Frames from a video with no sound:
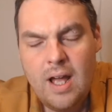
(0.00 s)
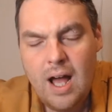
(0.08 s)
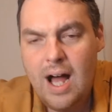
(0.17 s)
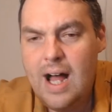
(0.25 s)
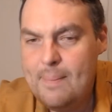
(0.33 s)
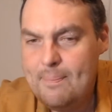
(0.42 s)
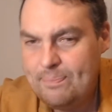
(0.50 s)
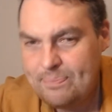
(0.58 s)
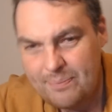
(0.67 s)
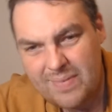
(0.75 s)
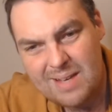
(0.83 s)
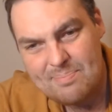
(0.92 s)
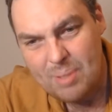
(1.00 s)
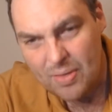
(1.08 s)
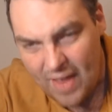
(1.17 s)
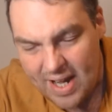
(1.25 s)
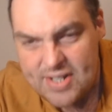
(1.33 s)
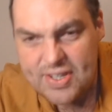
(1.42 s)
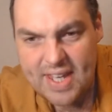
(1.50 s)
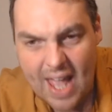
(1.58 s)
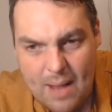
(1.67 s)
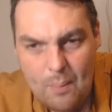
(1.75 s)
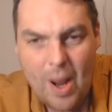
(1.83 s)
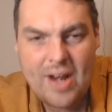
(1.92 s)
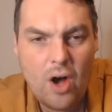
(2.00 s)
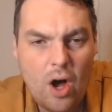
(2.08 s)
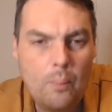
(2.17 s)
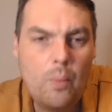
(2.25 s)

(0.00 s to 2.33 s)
But then as the game went on,